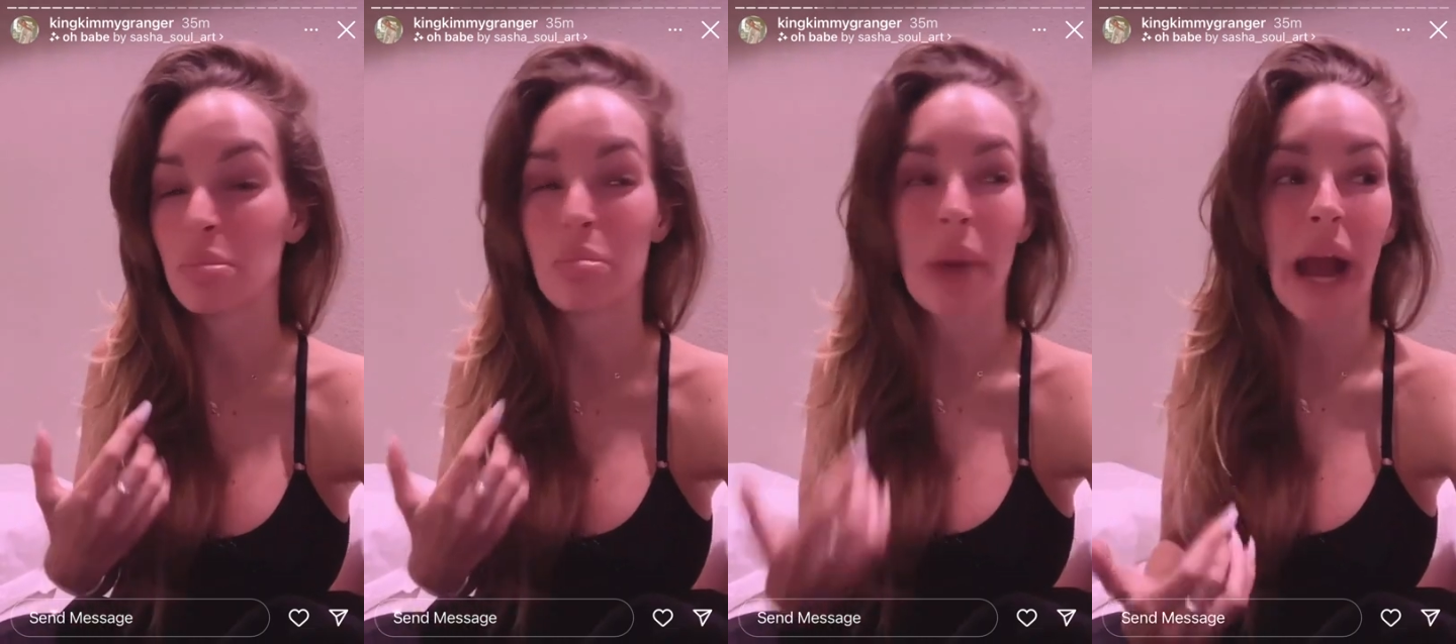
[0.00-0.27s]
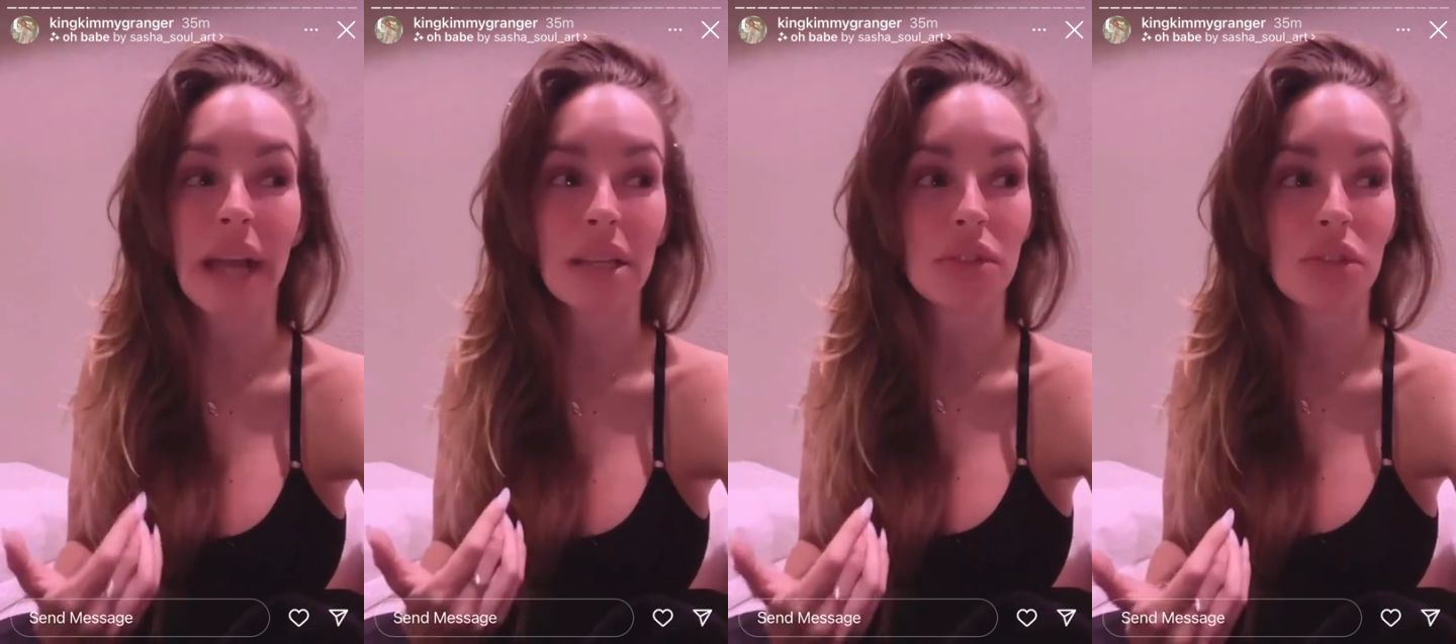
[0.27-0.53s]

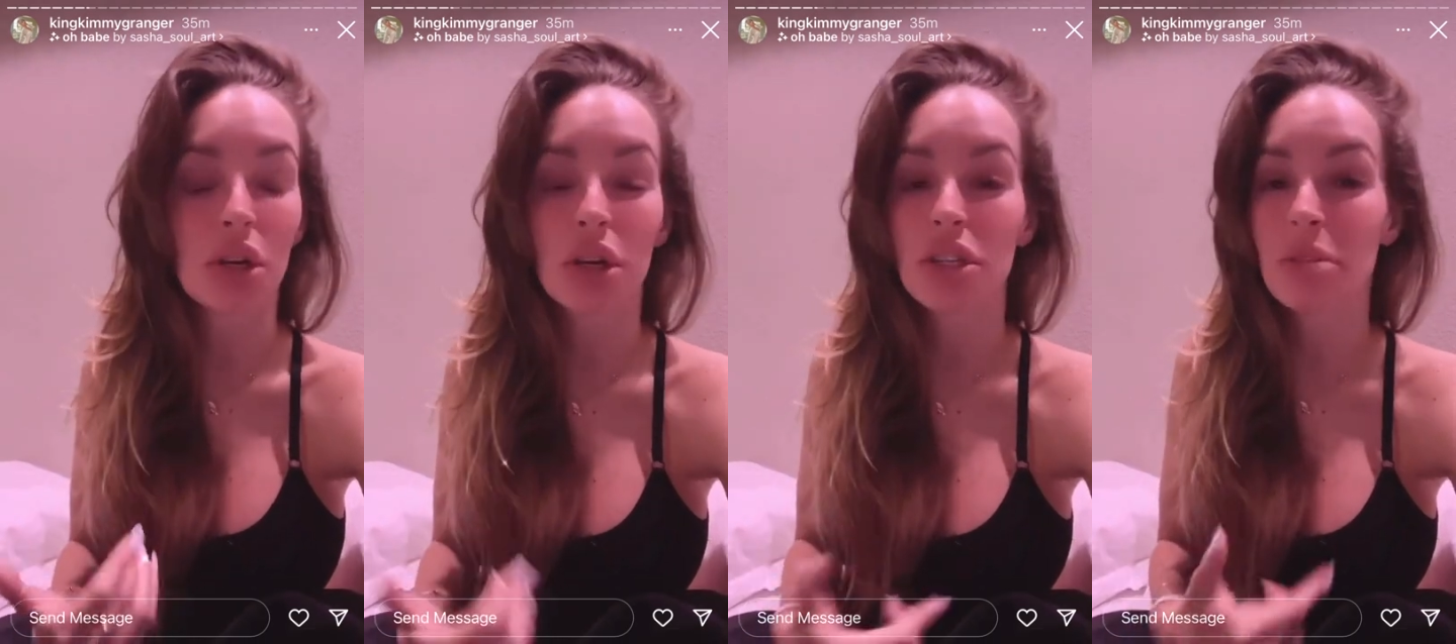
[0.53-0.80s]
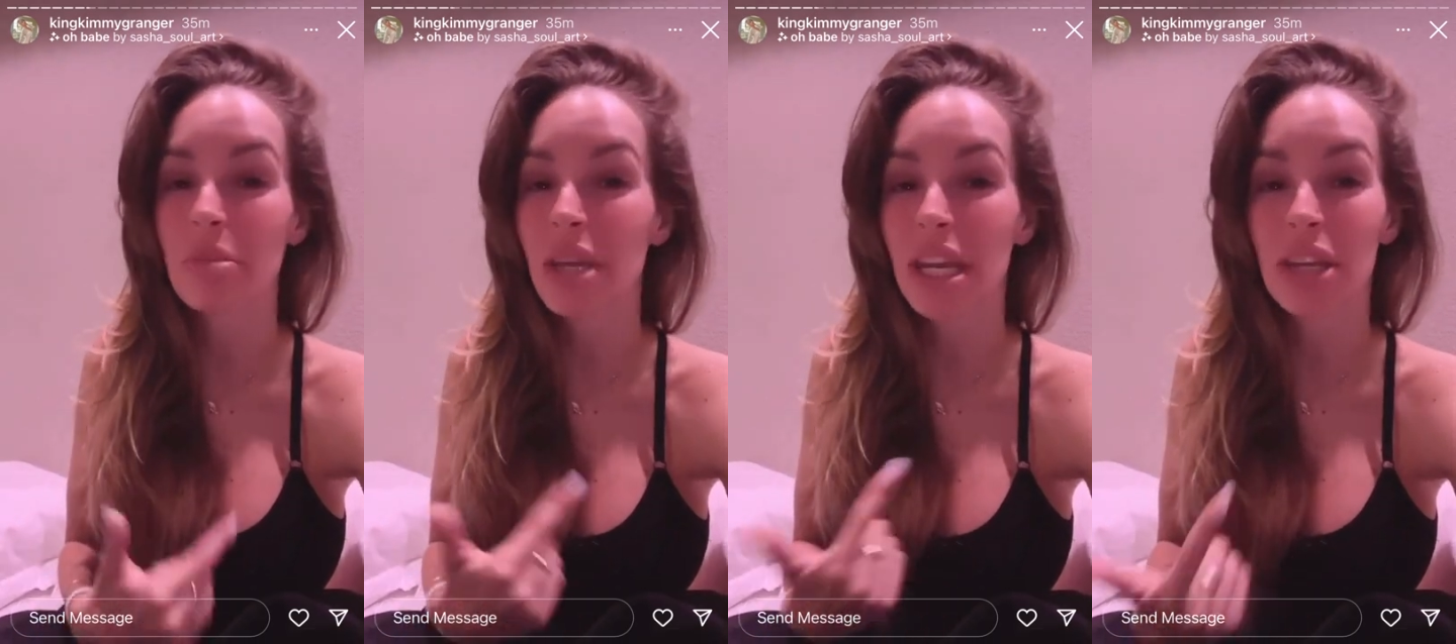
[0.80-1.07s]
back is turned
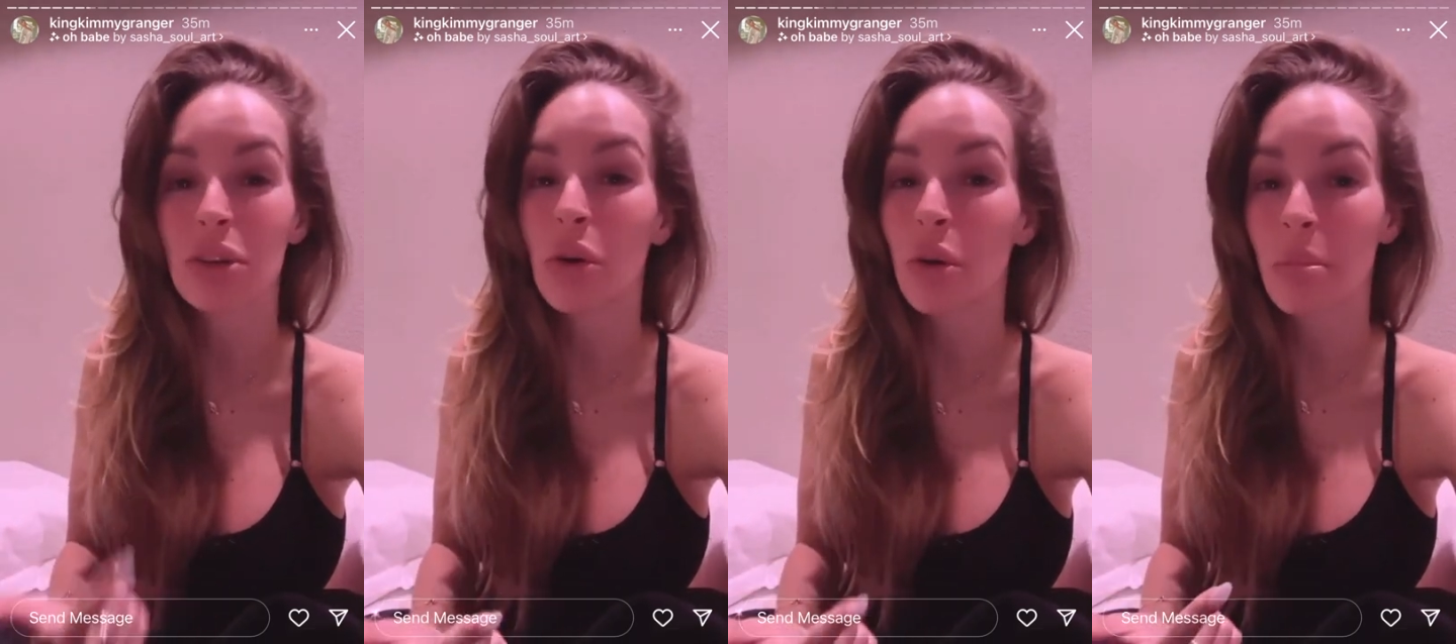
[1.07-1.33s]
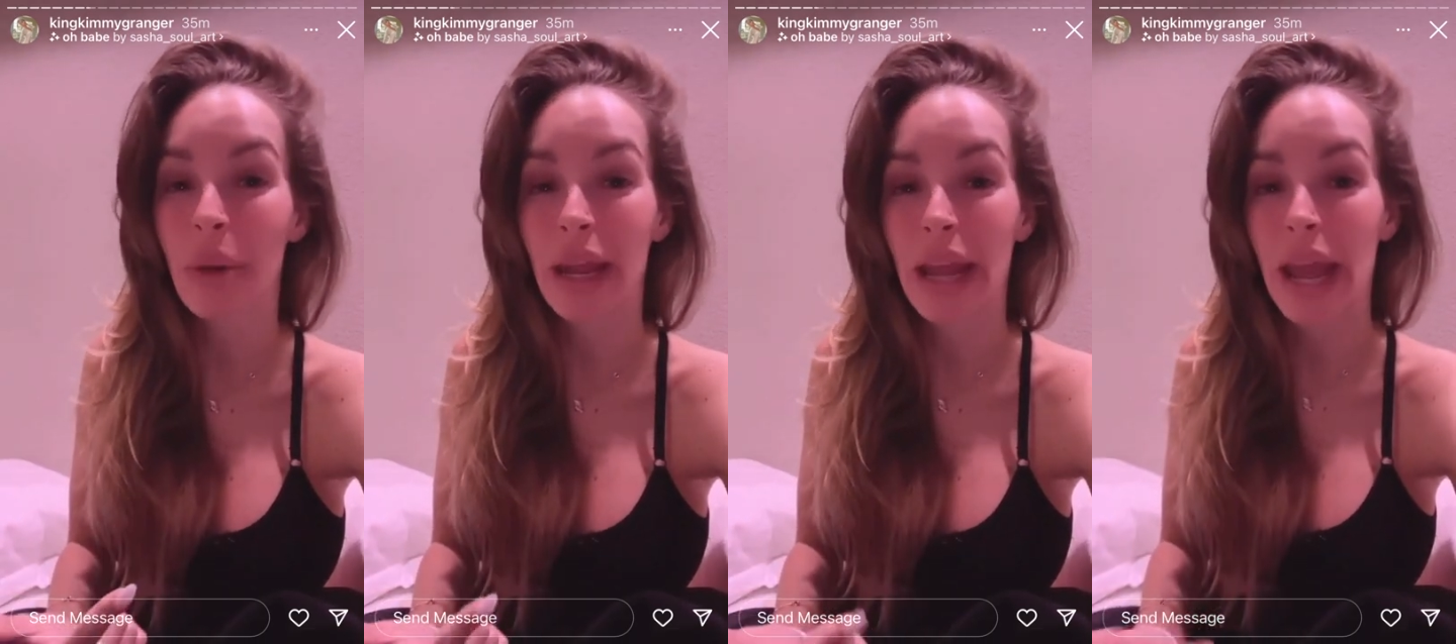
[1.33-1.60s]
to me. He'd go to
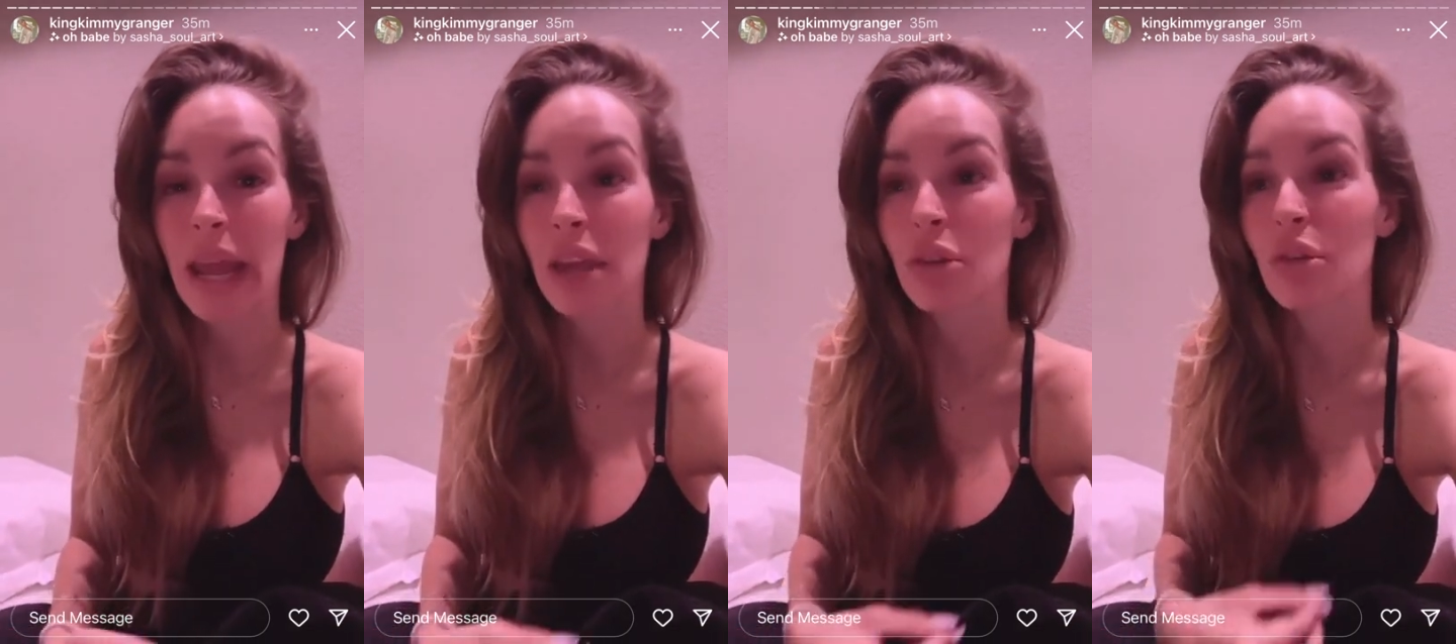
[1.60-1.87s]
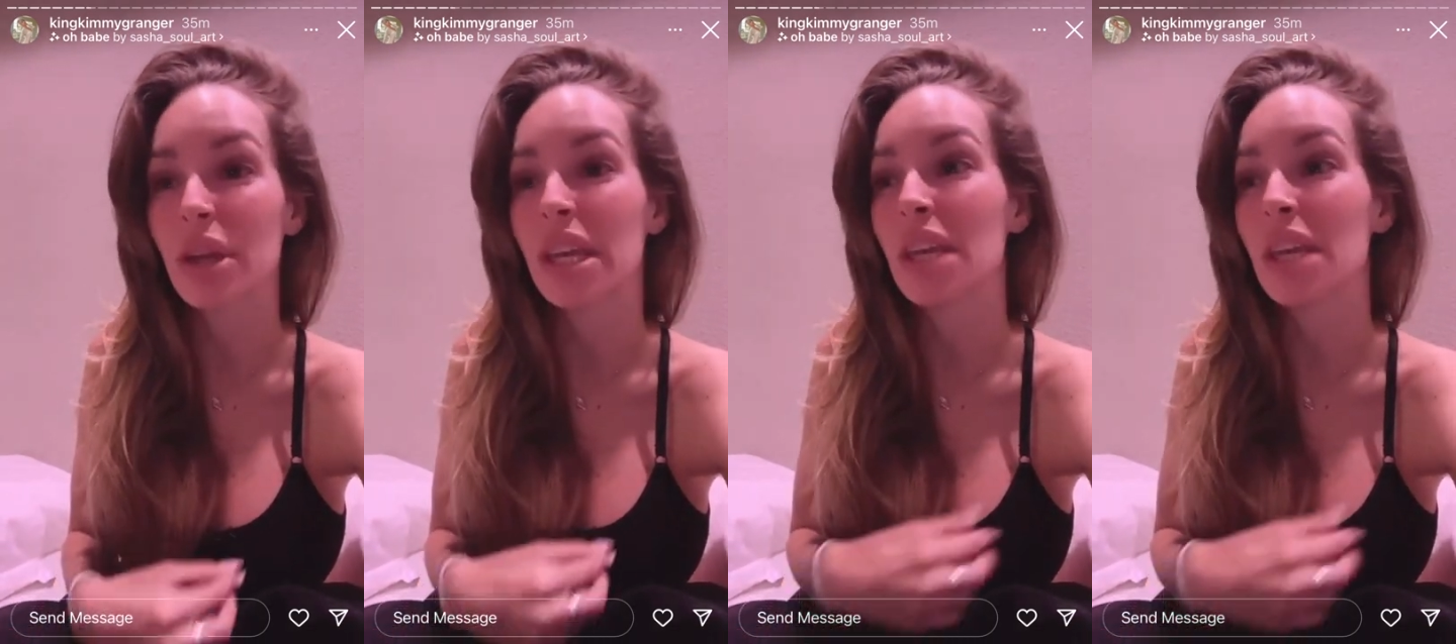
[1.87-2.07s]
bed angry.